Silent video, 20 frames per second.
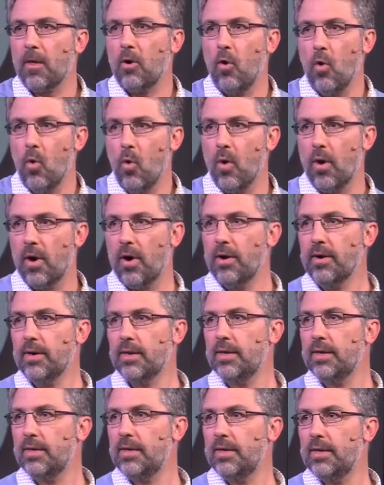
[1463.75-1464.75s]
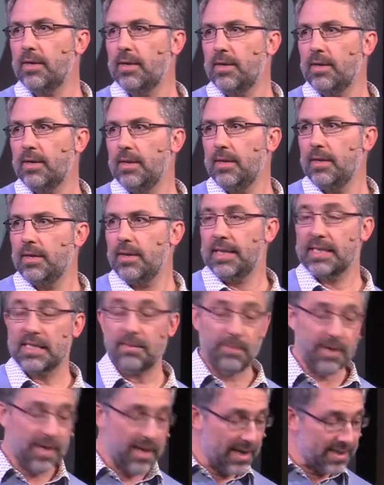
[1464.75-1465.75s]
Or is it
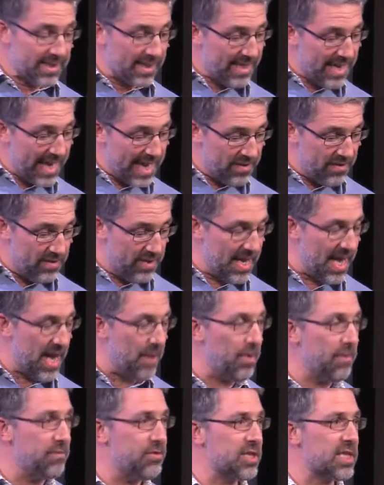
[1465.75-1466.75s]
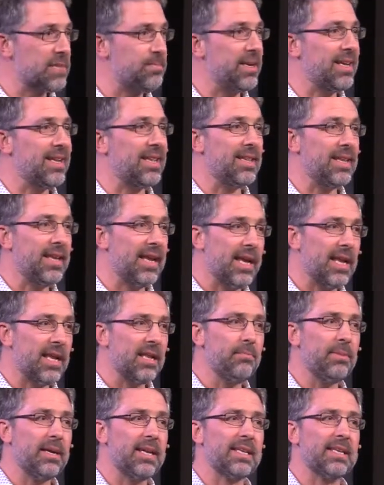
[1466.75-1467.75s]
because at the end of the day we've just been a
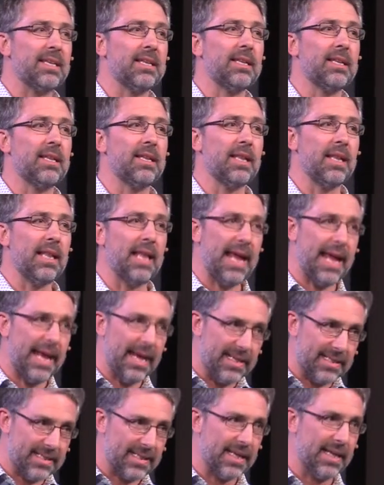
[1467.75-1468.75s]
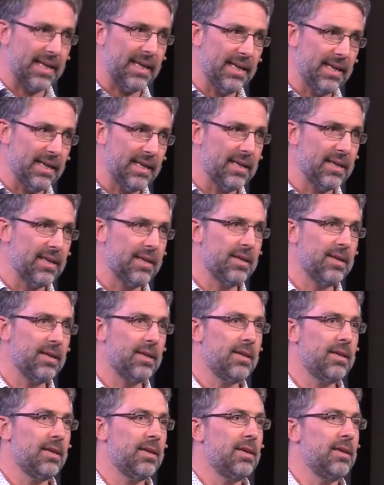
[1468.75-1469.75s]
little bit lazy
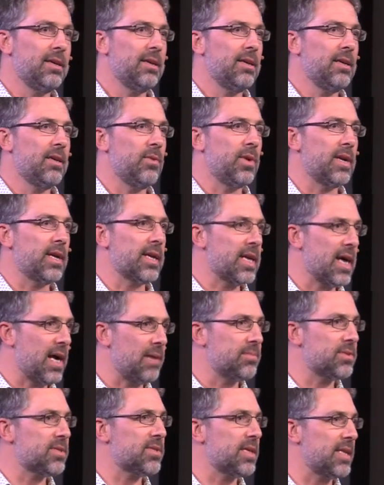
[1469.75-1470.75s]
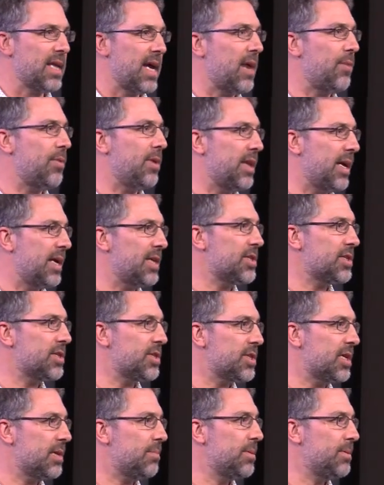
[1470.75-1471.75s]
when it comes to that
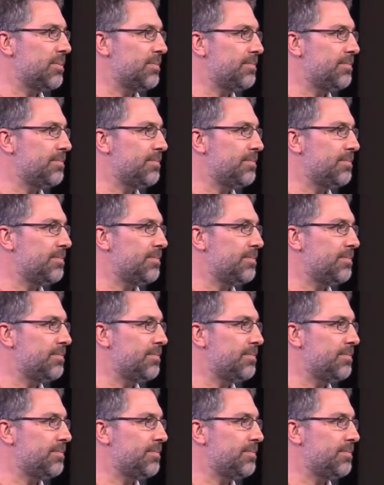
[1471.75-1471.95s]
relationship?